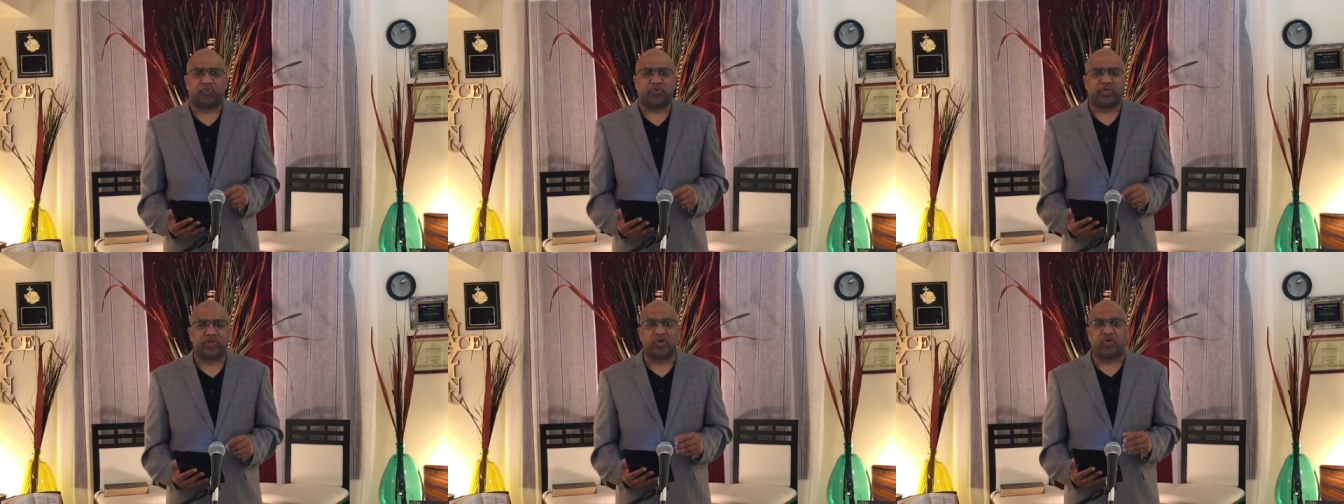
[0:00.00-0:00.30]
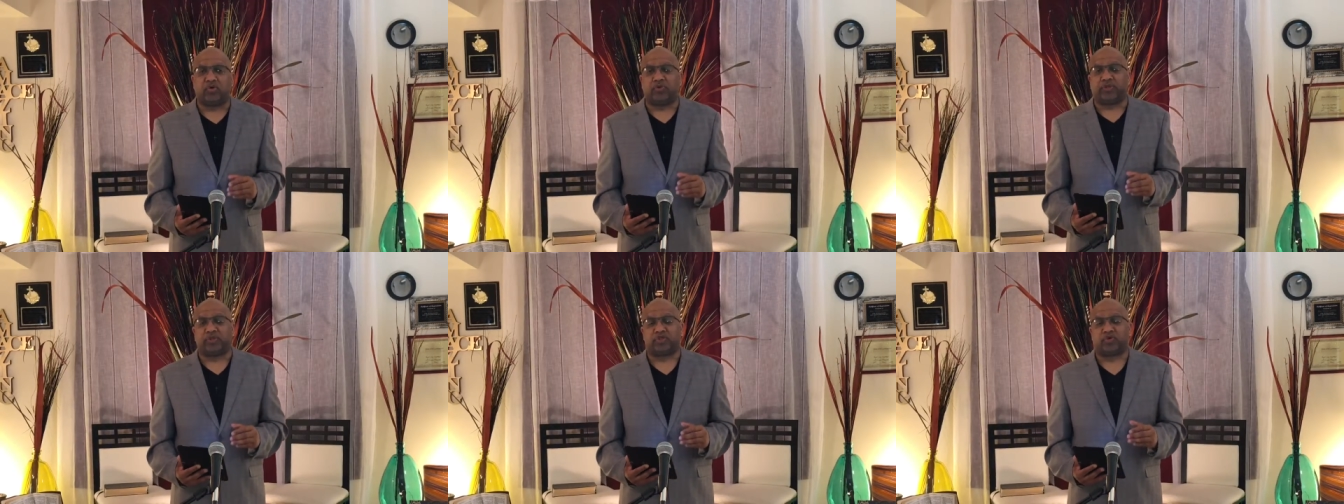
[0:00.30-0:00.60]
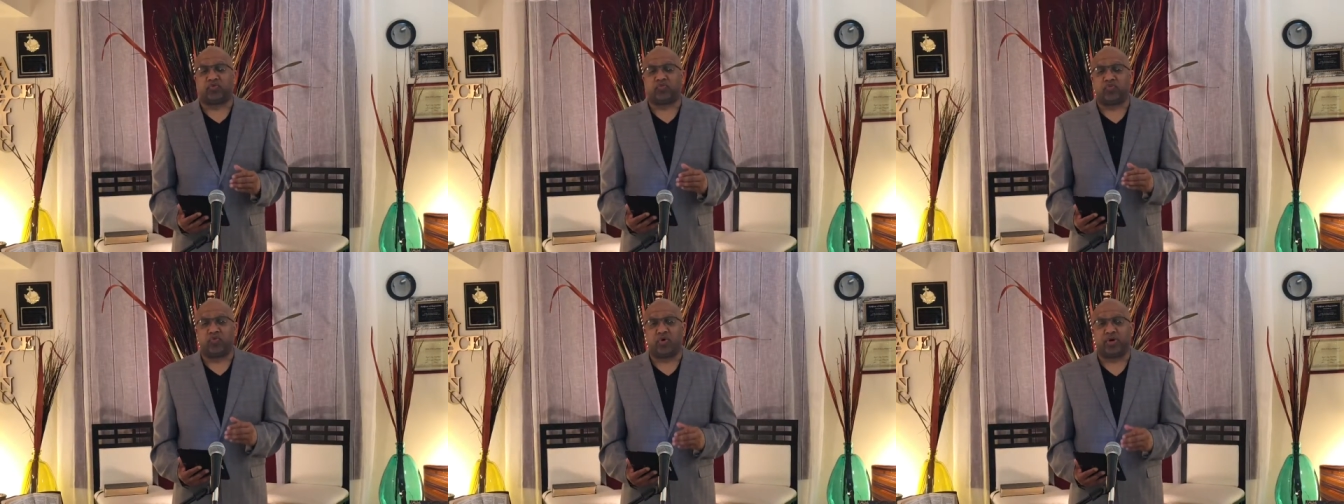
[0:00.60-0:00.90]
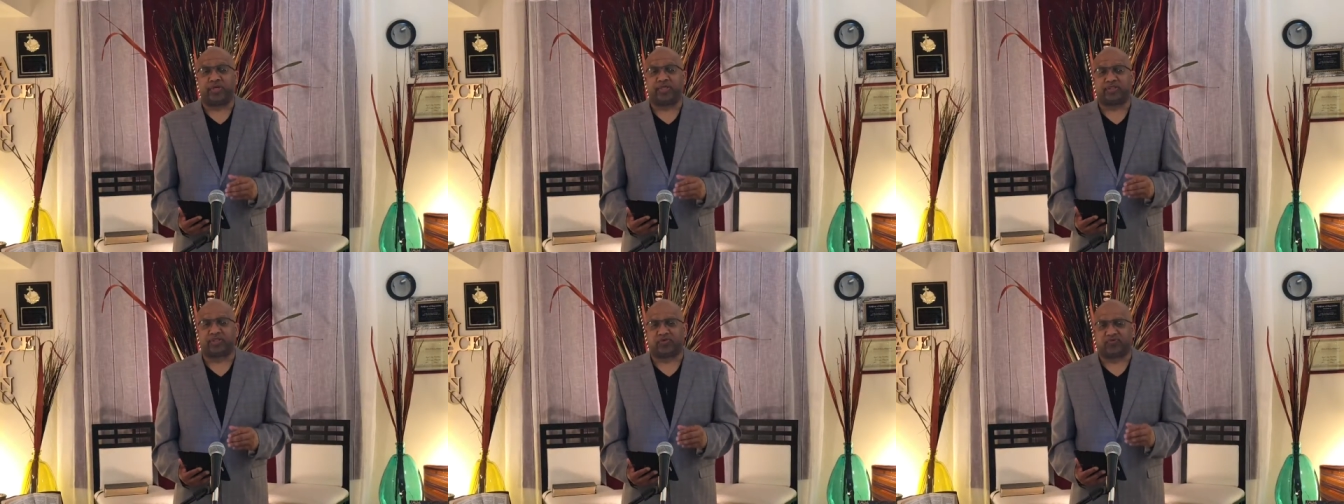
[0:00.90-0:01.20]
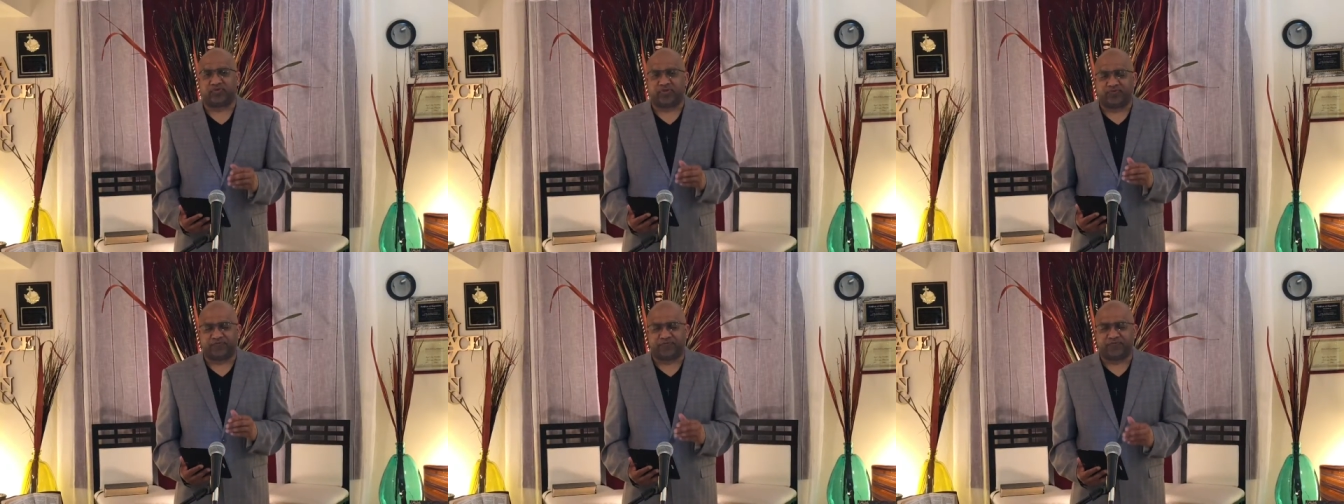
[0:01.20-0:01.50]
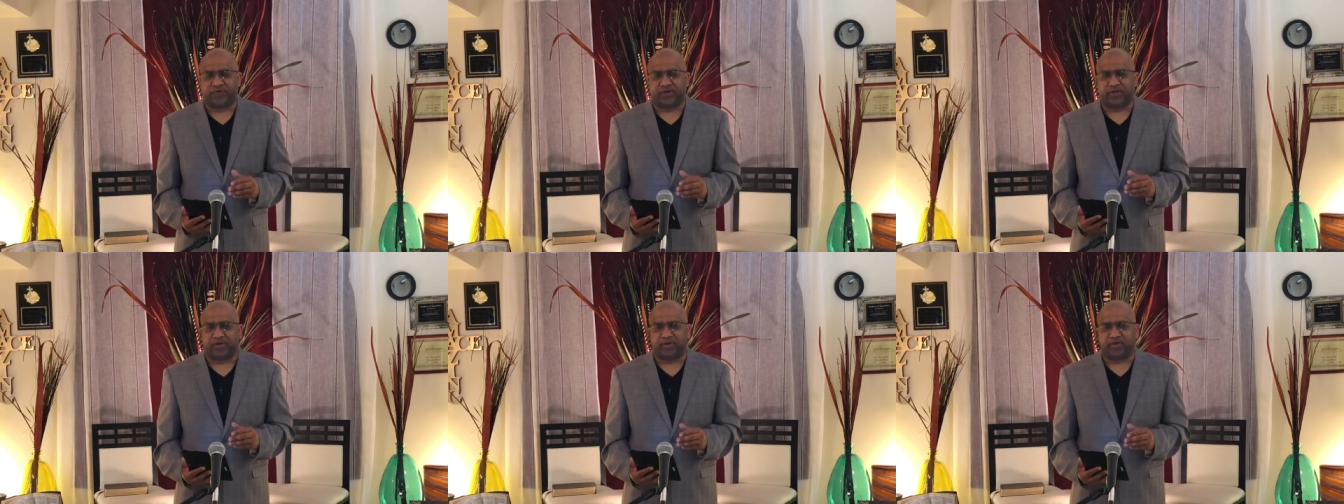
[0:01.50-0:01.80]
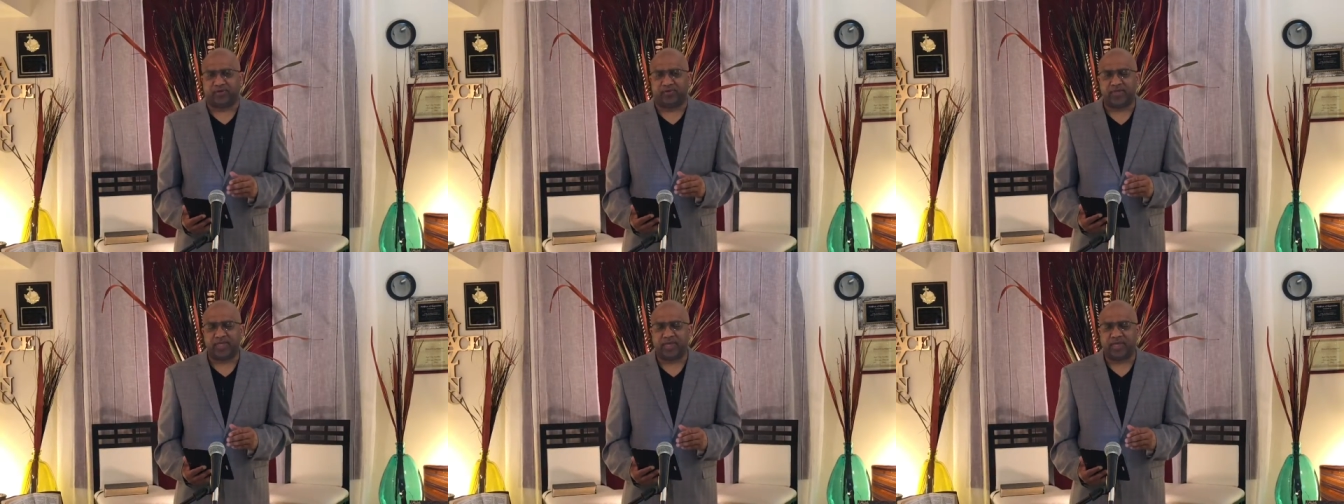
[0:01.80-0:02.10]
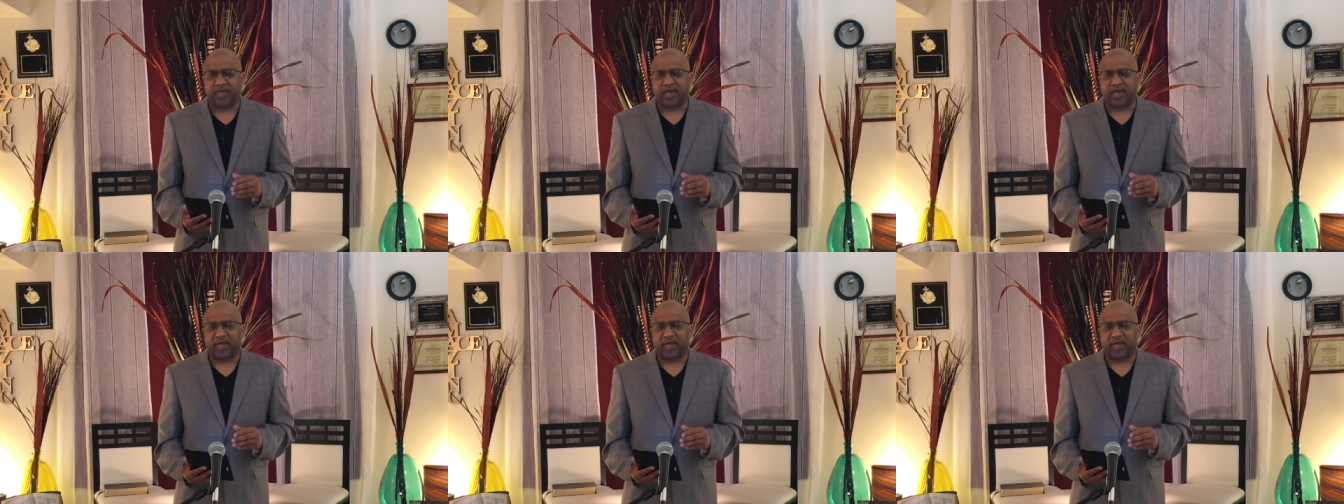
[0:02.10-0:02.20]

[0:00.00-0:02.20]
we know that you're wanting to reveal